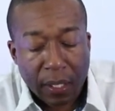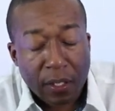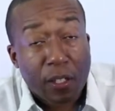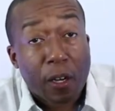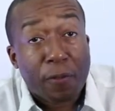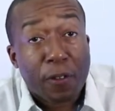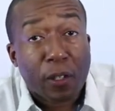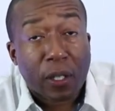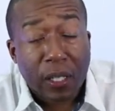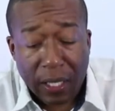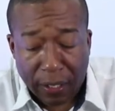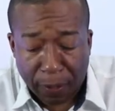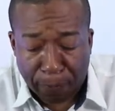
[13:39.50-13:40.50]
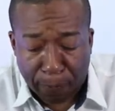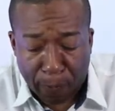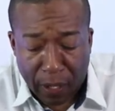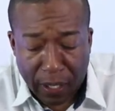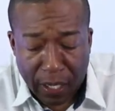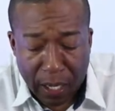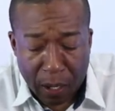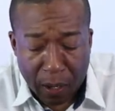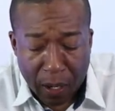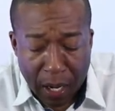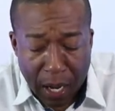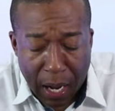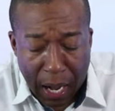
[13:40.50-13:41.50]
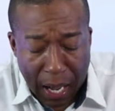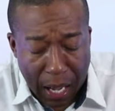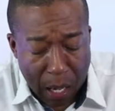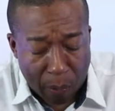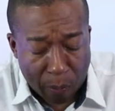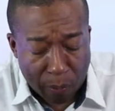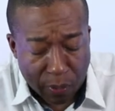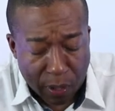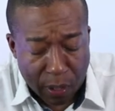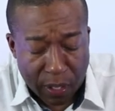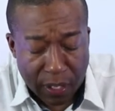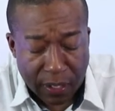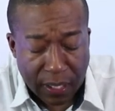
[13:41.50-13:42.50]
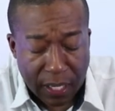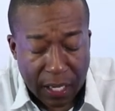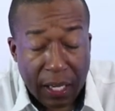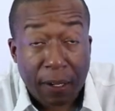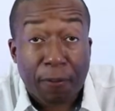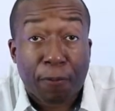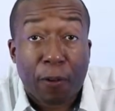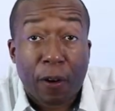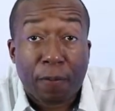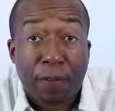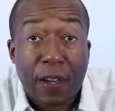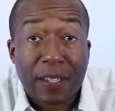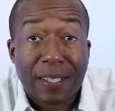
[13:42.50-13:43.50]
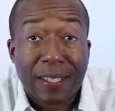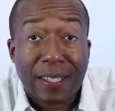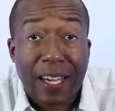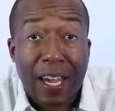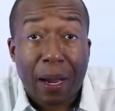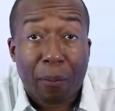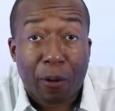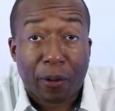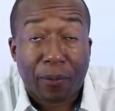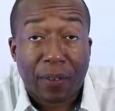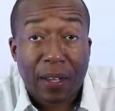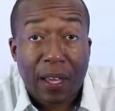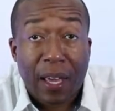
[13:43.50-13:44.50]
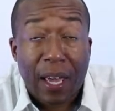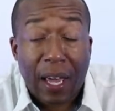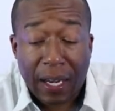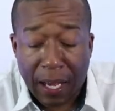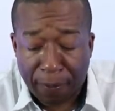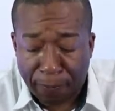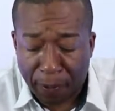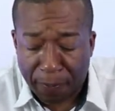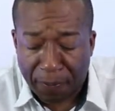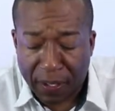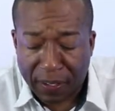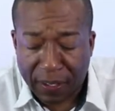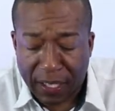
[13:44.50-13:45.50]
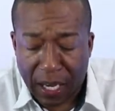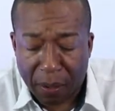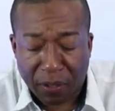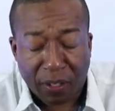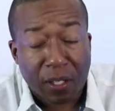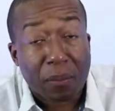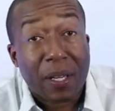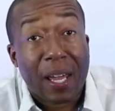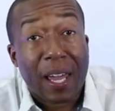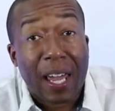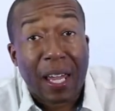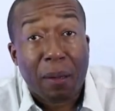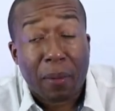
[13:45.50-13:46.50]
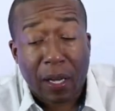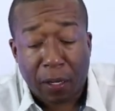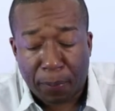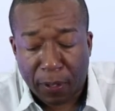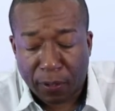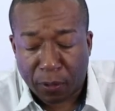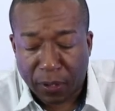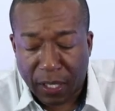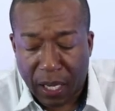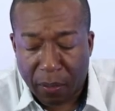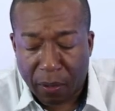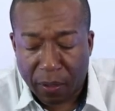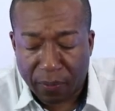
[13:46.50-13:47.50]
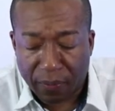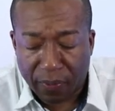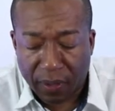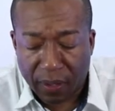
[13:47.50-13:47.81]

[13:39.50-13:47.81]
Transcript: So if you're looking at the front here, there is a front-facing camera. And that front-facing camera is going to be an 8 megapixel camera.